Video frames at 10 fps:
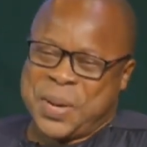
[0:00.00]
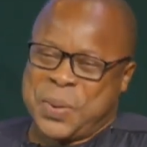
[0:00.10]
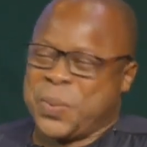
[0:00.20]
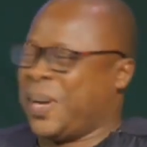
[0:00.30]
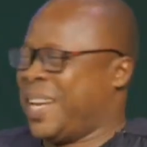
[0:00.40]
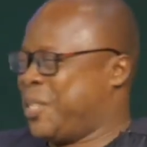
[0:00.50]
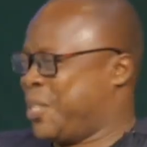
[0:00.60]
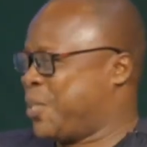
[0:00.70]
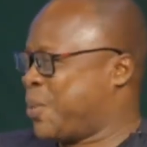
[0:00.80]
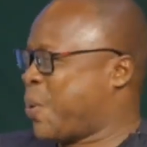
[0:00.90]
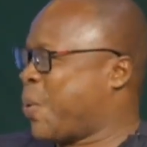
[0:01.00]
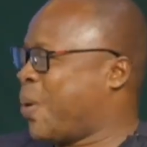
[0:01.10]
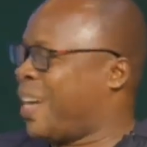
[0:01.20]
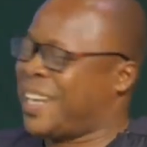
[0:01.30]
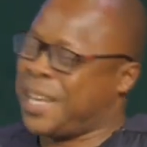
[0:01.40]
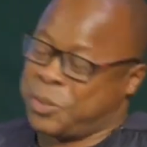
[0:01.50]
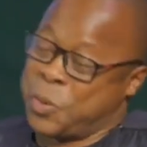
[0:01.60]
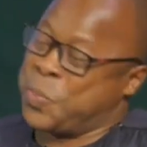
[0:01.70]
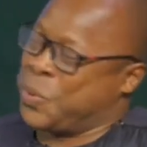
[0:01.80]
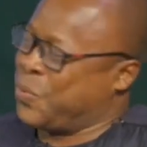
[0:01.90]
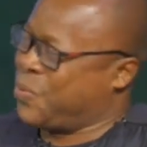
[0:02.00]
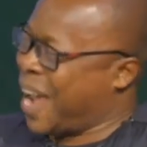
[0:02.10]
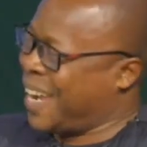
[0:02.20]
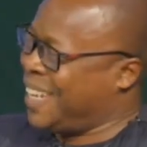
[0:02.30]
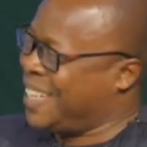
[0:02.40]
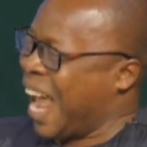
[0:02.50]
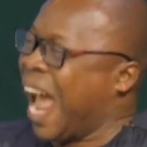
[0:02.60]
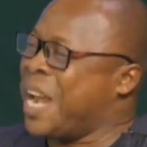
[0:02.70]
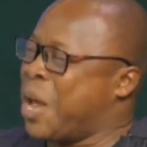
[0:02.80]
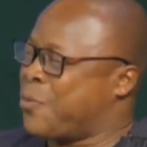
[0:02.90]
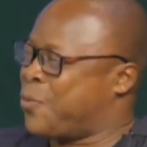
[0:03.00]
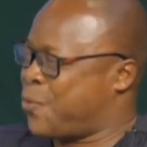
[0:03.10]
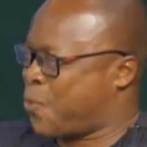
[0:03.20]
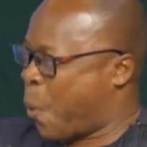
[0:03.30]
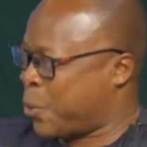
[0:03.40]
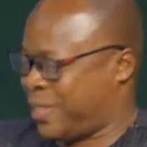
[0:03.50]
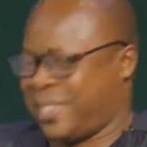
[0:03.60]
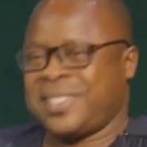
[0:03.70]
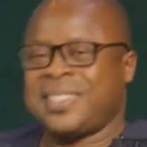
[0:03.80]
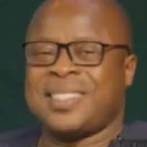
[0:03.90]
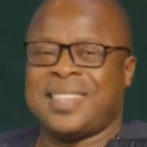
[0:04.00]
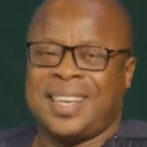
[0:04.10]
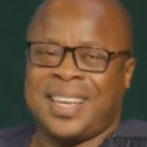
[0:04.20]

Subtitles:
will ensure that we will provide and enforce